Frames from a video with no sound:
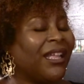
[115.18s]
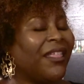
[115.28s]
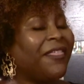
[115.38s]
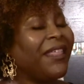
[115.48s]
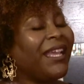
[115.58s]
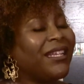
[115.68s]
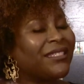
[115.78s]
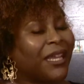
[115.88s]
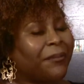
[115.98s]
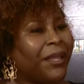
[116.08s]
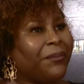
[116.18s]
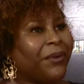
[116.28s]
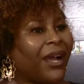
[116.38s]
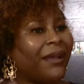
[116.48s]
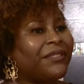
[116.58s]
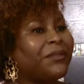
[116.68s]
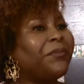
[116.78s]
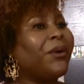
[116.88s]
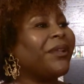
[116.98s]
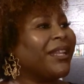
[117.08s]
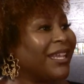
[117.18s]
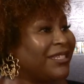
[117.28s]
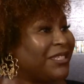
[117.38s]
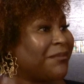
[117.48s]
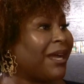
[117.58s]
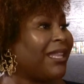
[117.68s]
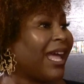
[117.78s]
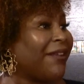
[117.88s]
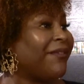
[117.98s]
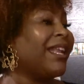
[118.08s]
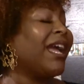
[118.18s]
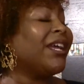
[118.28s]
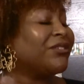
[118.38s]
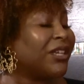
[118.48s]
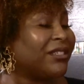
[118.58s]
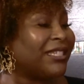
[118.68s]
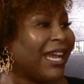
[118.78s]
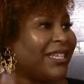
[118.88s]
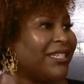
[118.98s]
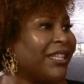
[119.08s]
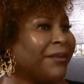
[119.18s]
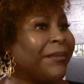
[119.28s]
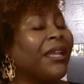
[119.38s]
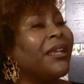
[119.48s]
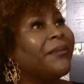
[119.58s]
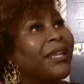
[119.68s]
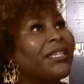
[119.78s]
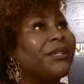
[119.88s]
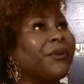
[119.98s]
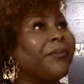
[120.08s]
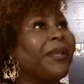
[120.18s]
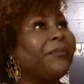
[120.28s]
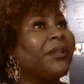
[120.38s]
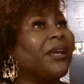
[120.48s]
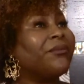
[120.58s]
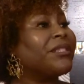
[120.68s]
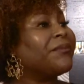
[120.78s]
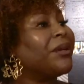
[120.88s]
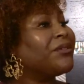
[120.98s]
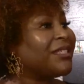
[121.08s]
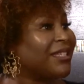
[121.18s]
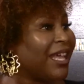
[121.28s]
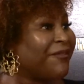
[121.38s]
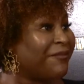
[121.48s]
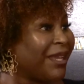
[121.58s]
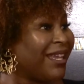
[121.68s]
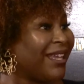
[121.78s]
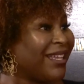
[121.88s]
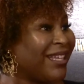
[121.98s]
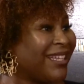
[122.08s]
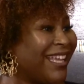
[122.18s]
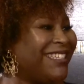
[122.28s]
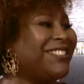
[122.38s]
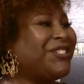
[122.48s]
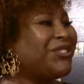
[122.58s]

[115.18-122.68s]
things that people have spoken into my life, and I held on tight to them because there were people that were supposed to love me and